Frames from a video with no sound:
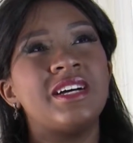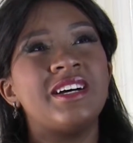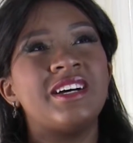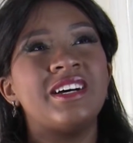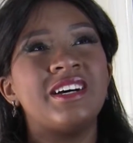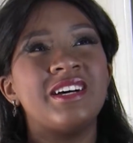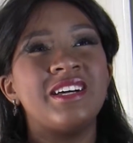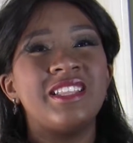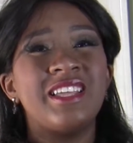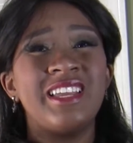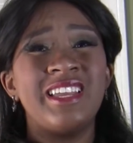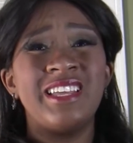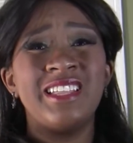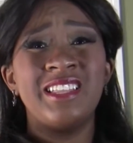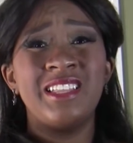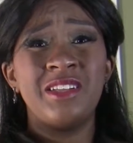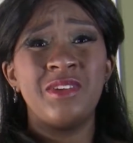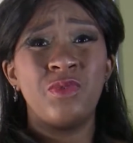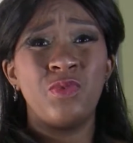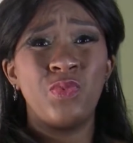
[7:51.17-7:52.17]

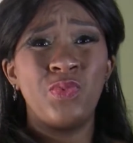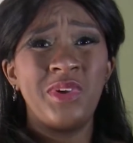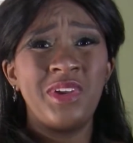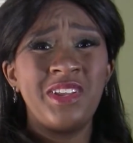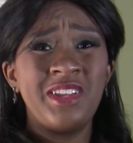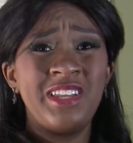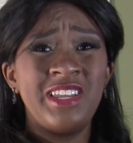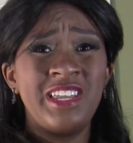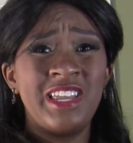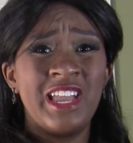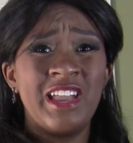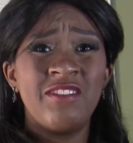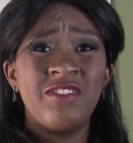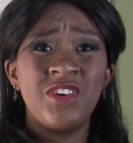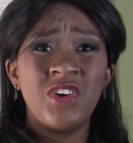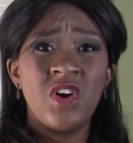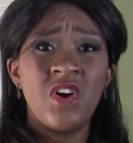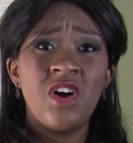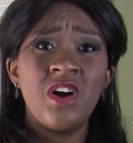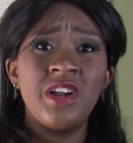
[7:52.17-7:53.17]
They really have
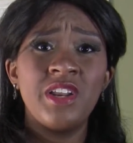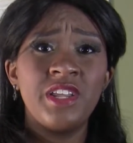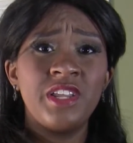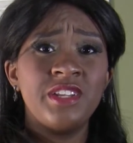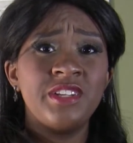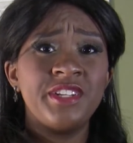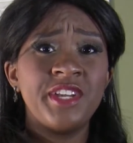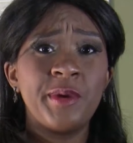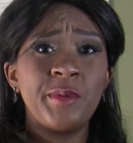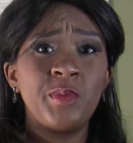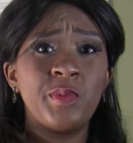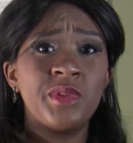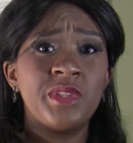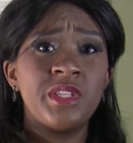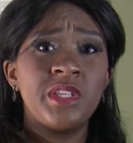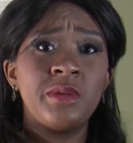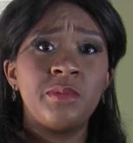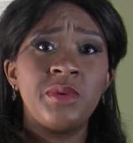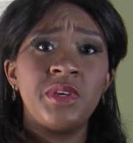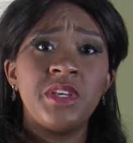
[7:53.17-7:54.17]
gone in depth with it,